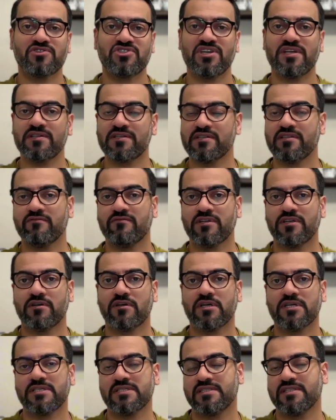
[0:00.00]
generative
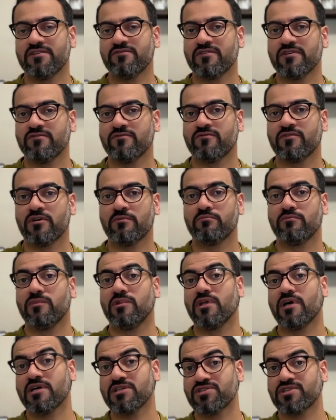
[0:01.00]
AI is different from
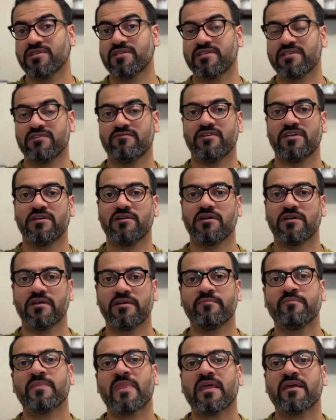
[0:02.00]
non-generative AI
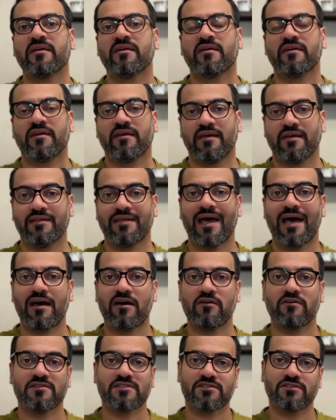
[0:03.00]
and
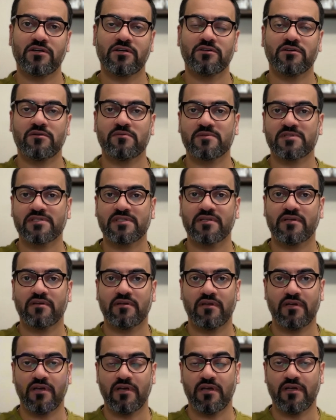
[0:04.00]
how startups
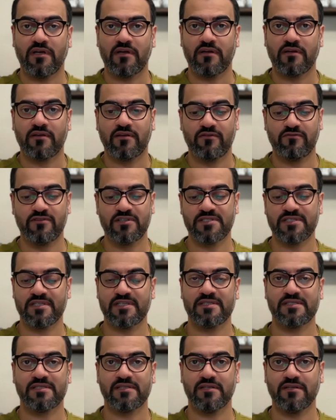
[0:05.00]

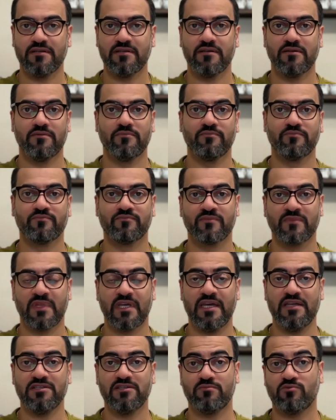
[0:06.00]
versus
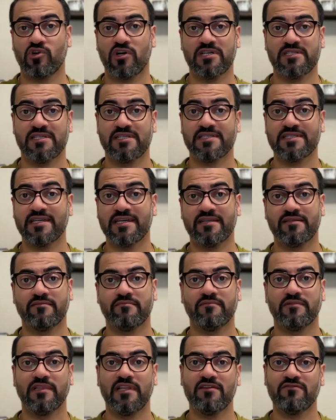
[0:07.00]
enterprises
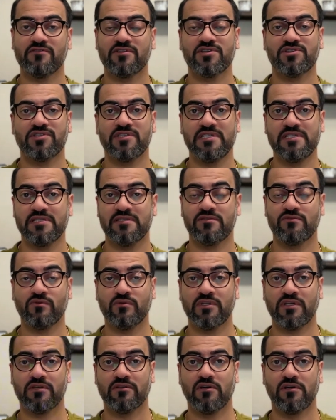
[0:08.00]
can leverage these two
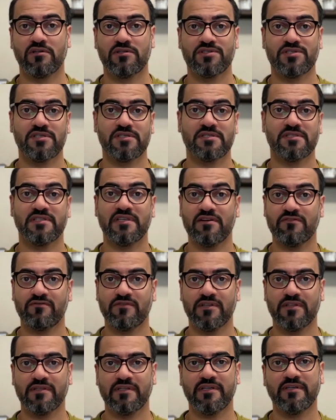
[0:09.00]
technologies
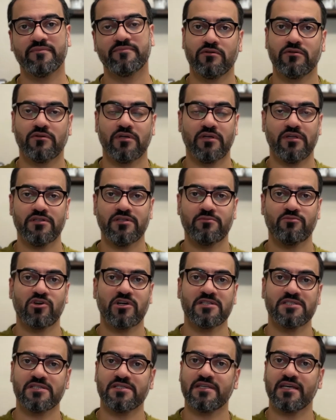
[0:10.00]
differently. So
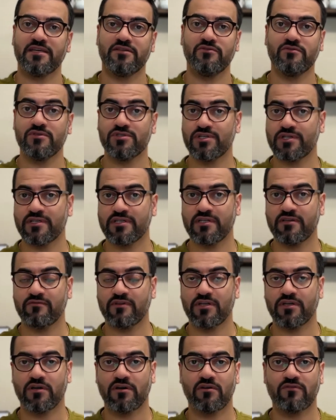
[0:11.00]
enterprises can use generative
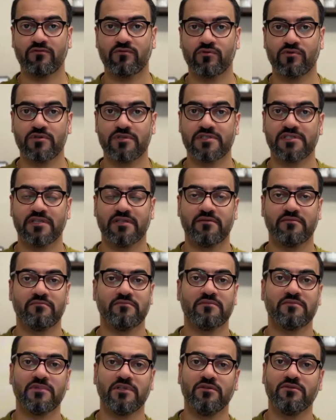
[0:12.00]
AI, of course, and
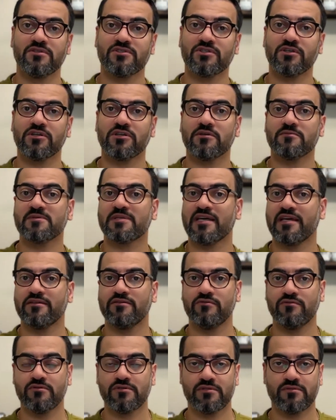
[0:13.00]
startups can
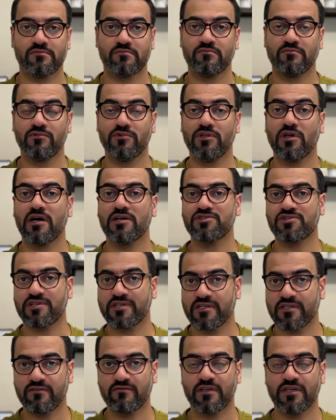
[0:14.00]
use
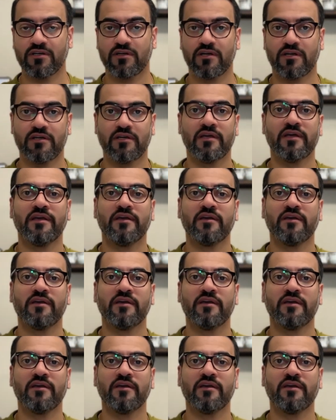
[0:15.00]
non-generative AI.